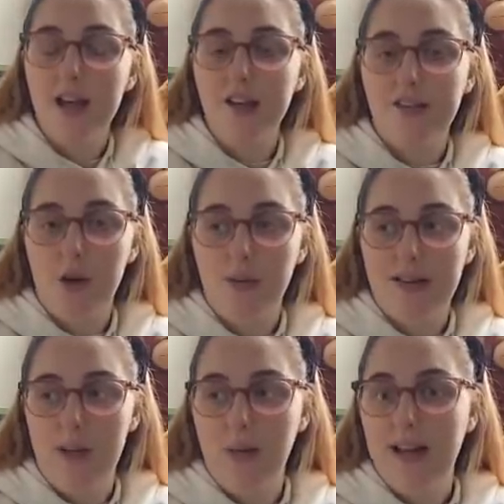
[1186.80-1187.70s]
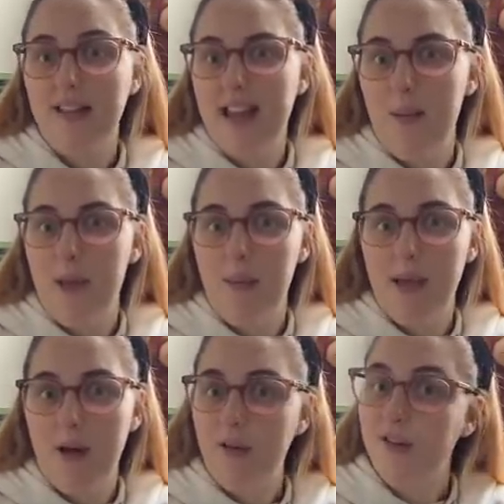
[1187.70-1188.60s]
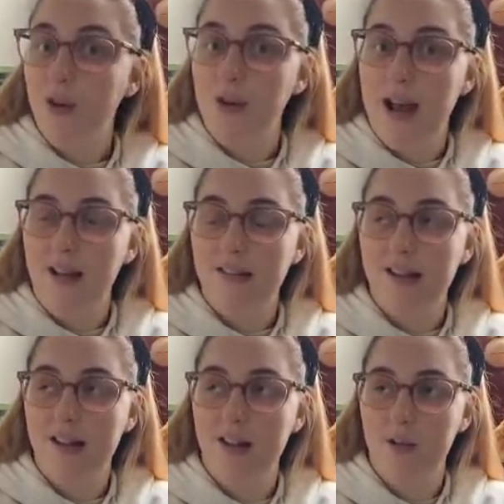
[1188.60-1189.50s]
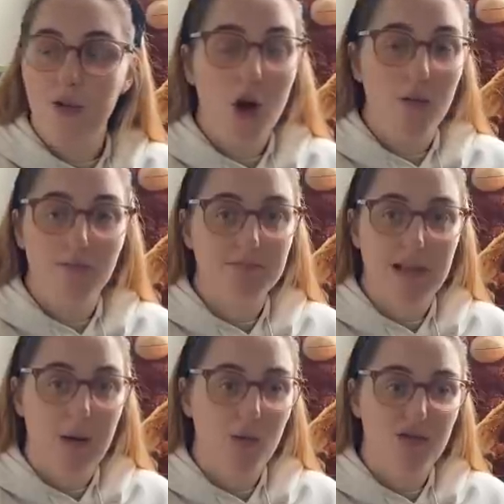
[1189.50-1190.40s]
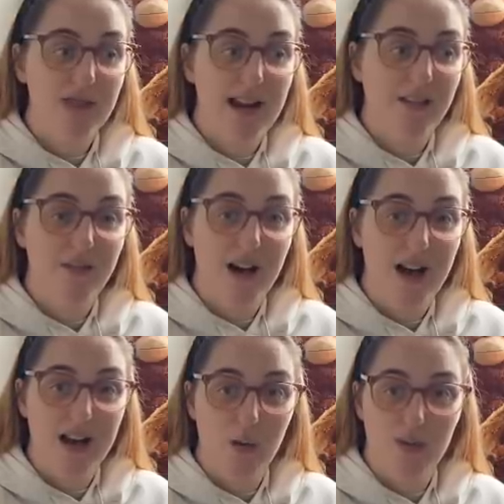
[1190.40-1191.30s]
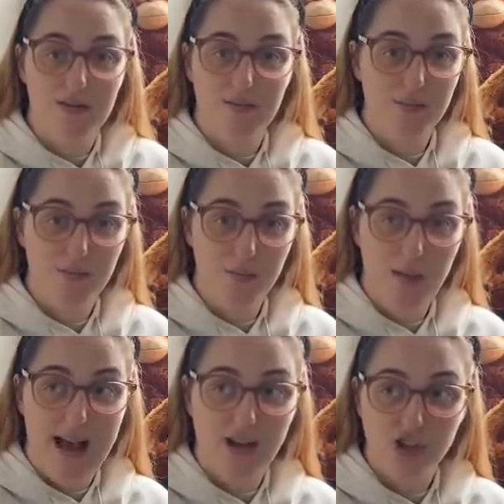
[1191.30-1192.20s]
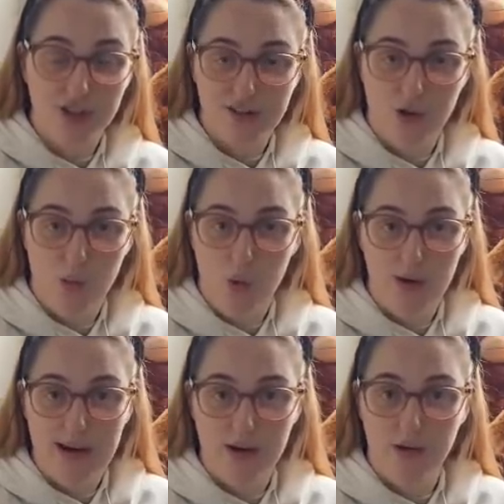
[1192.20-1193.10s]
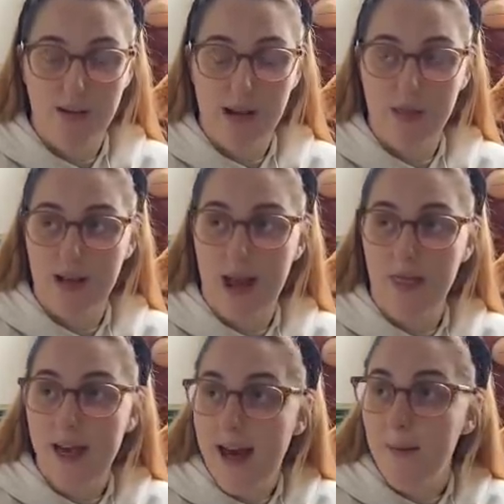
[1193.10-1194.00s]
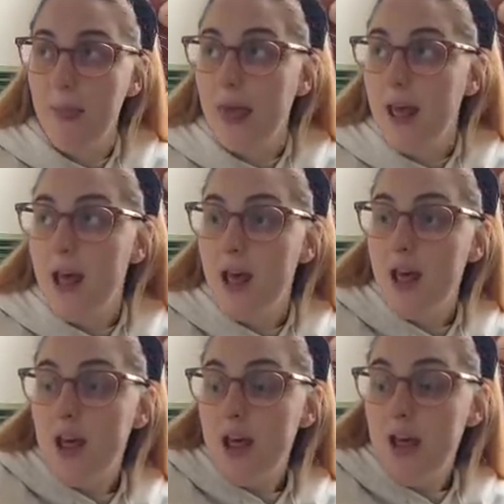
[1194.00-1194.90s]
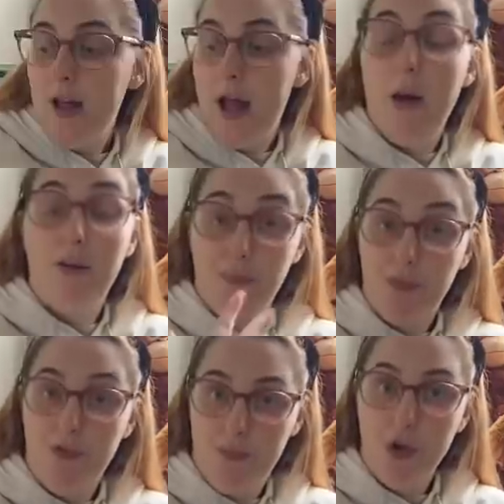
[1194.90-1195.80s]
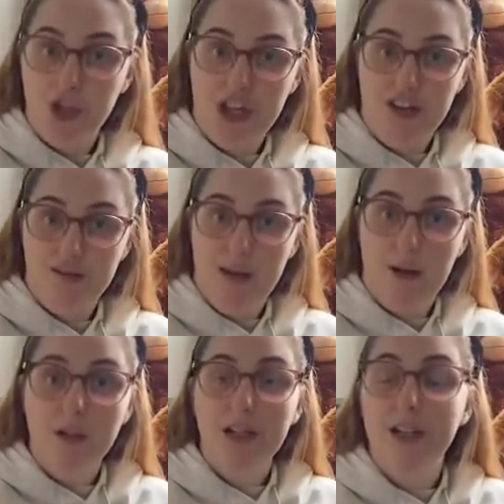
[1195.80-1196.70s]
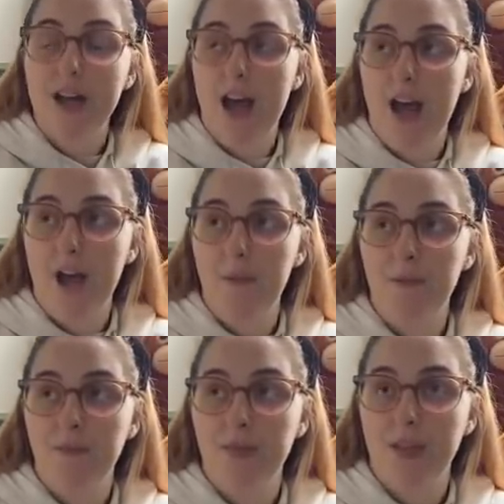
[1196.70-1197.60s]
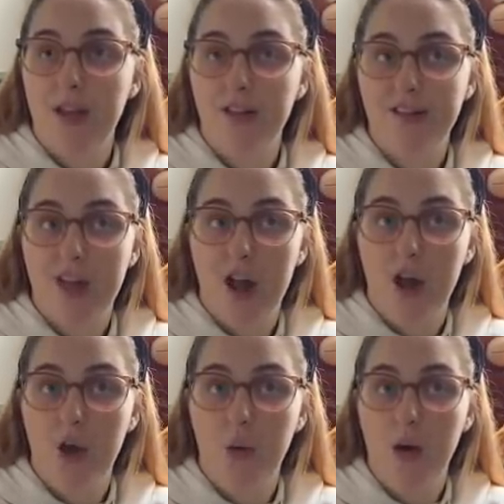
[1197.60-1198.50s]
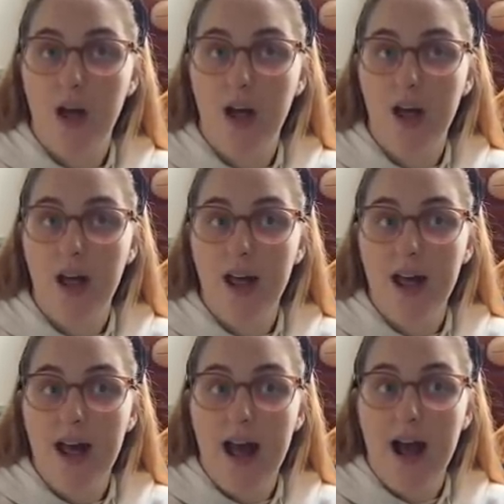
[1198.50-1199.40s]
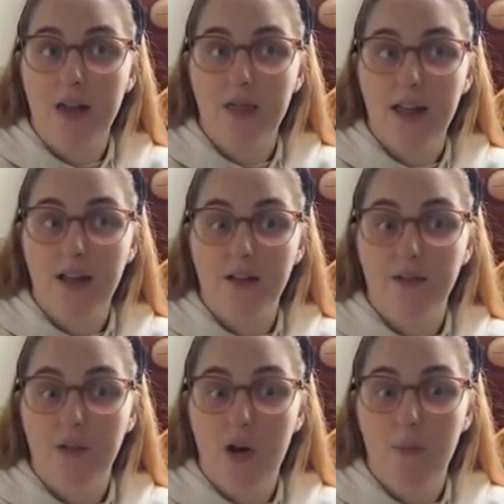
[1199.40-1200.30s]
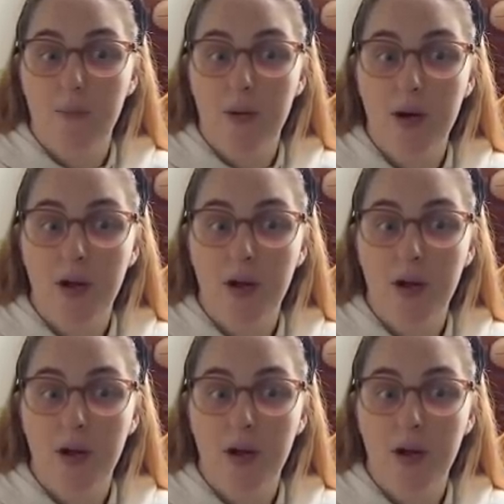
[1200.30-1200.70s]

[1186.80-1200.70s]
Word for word: so it was like, we need to get baby out as soon as. Not, I was really fine, I wasn't anxious or worried or anything like that. I was pushing as well. So I think from